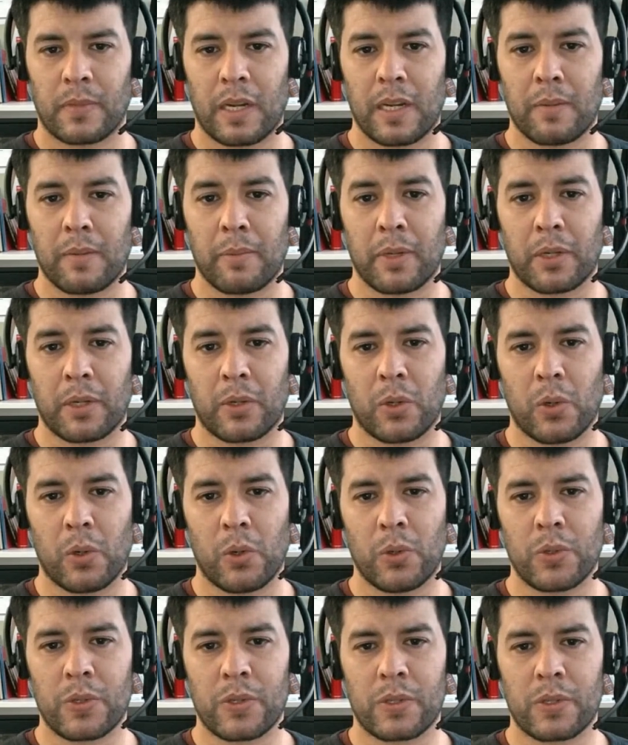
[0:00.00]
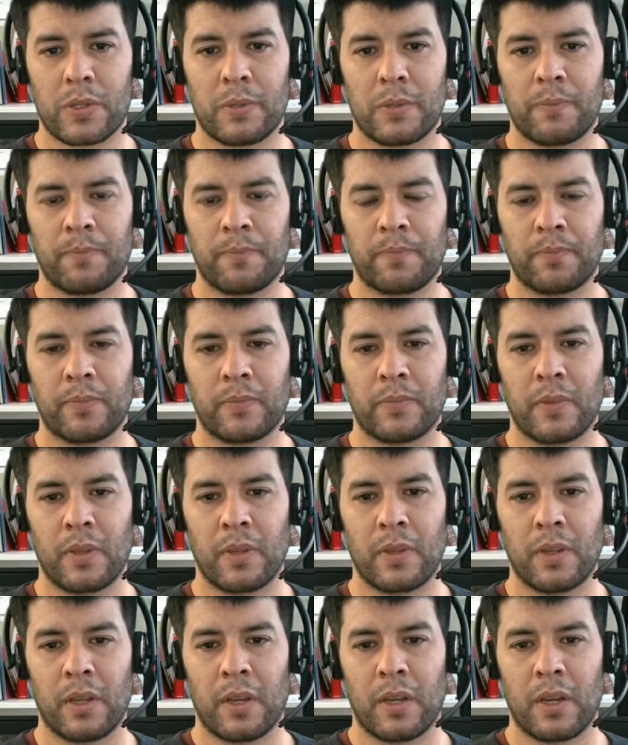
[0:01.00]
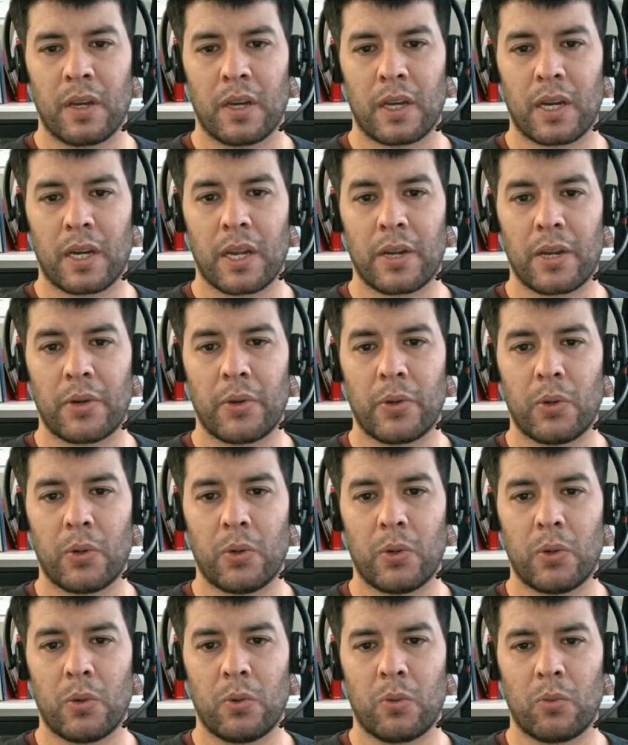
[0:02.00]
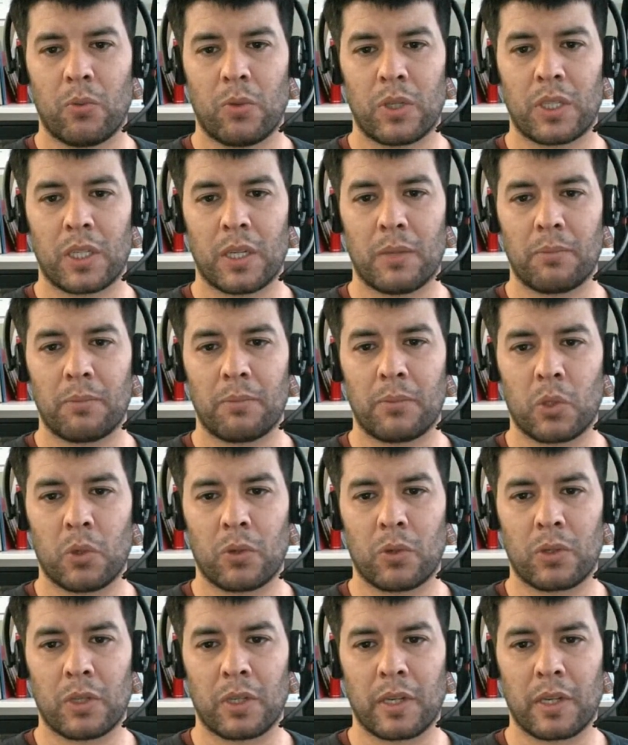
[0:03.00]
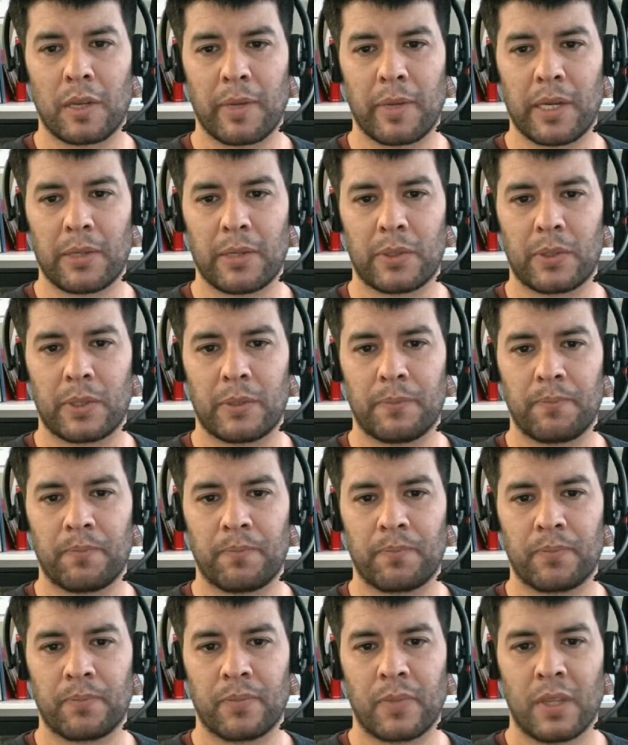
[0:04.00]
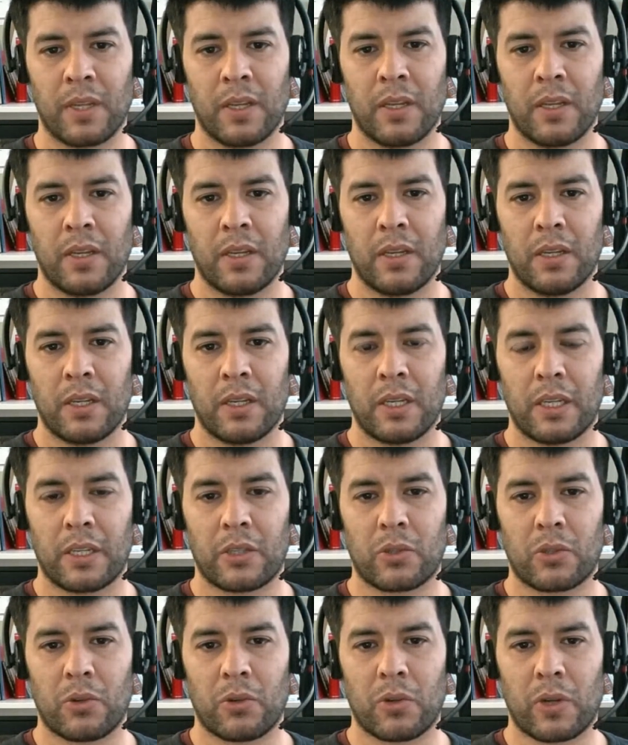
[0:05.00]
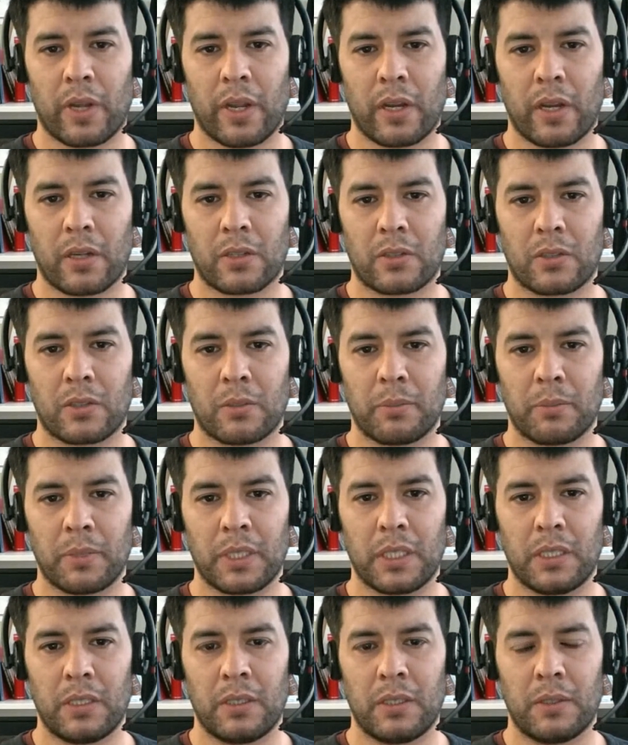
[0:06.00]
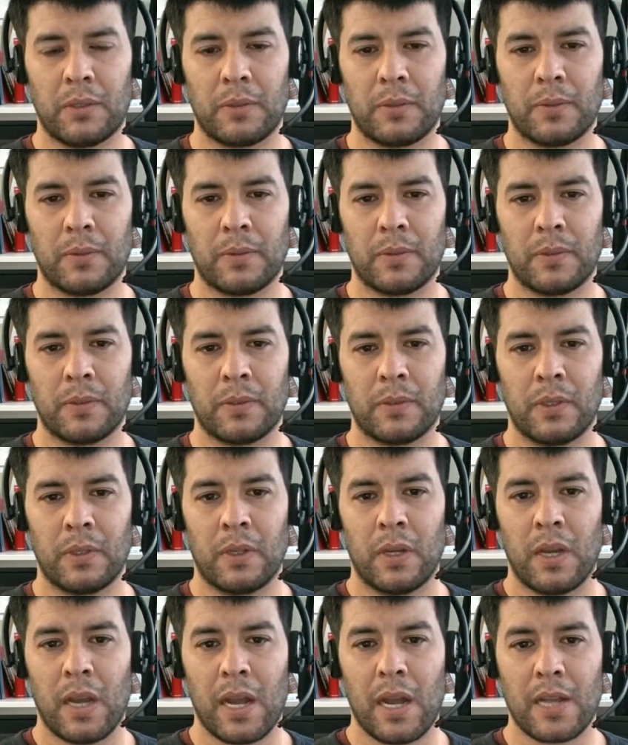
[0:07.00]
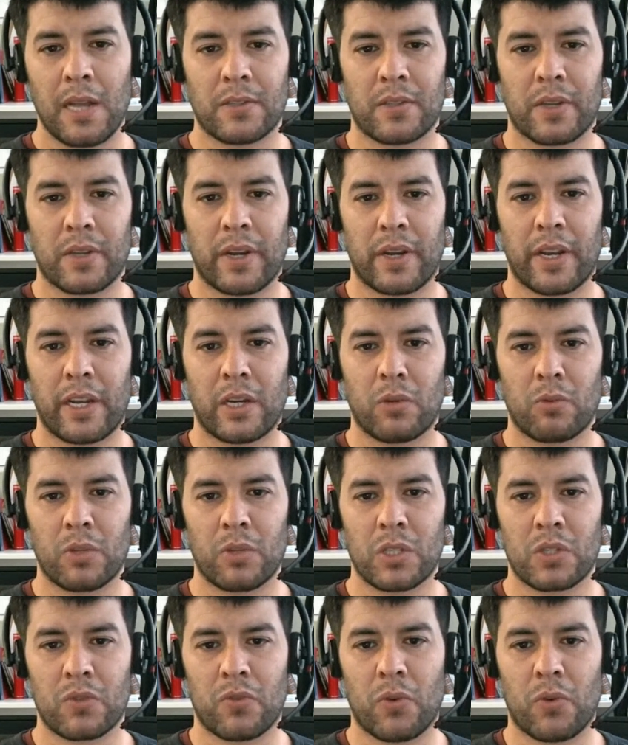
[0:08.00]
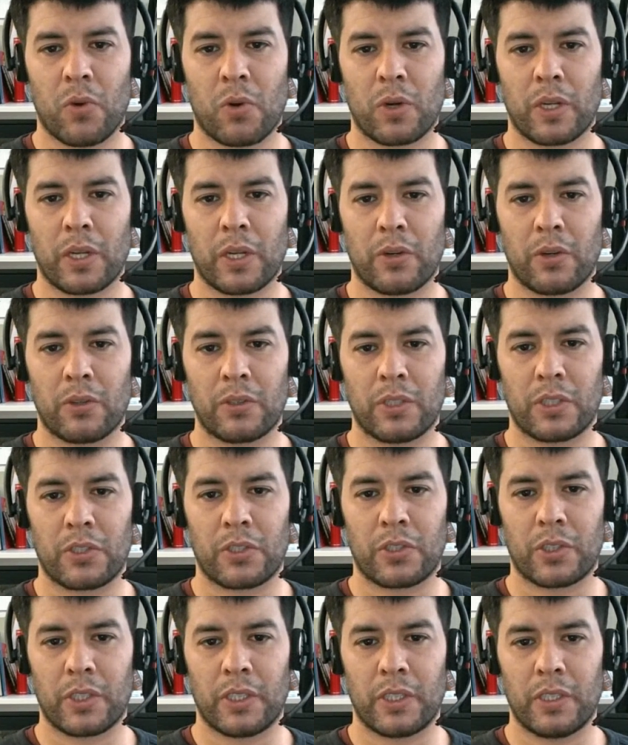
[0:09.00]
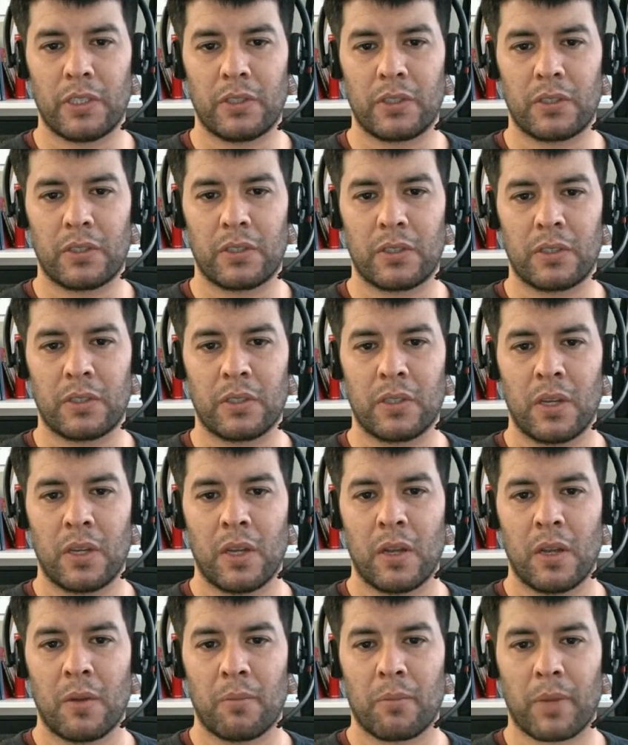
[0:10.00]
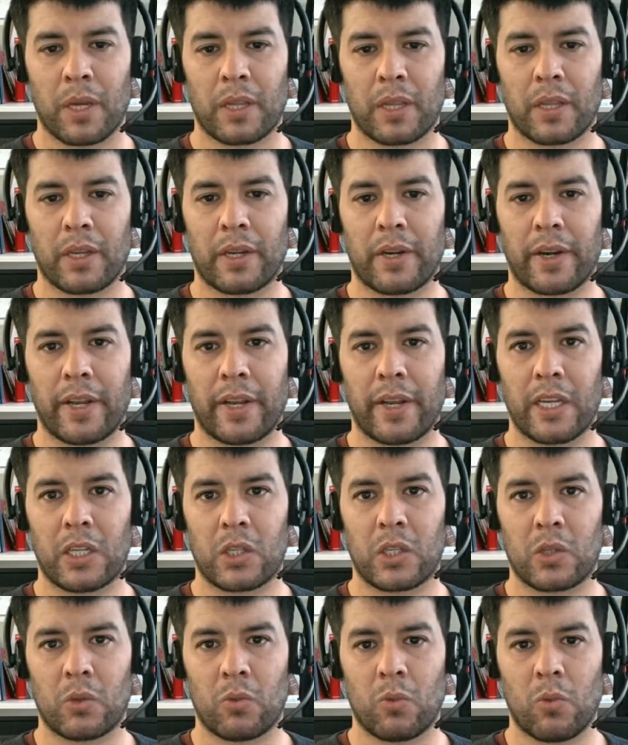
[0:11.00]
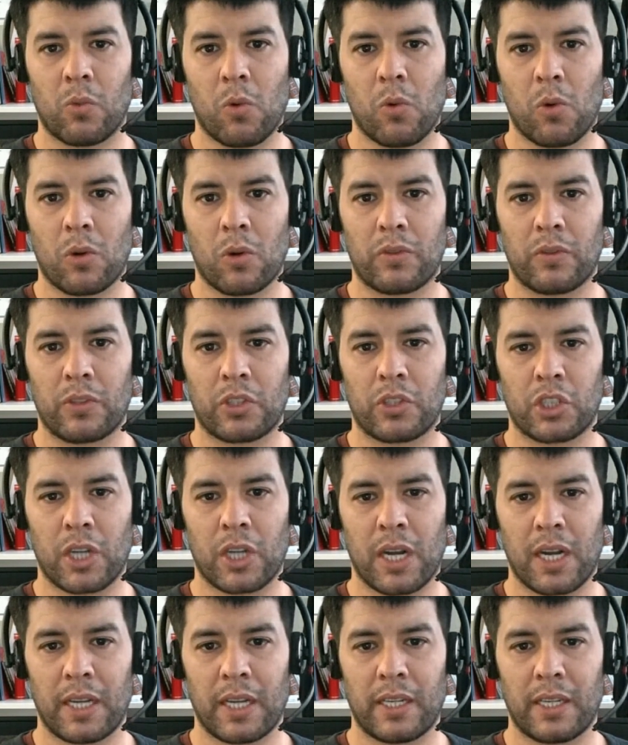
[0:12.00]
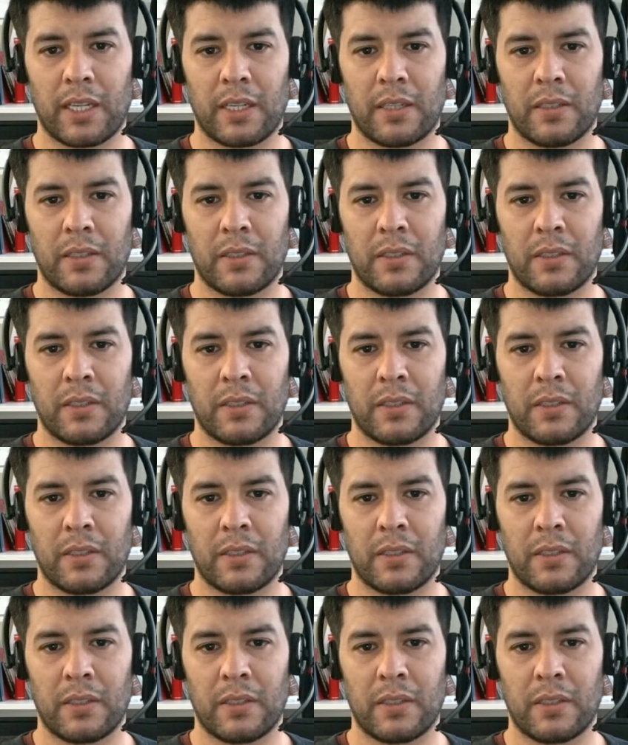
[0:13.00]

I am a ghost, and I know what I am talking about. It occurred to me as rain was falling on the trees by the great wall of China,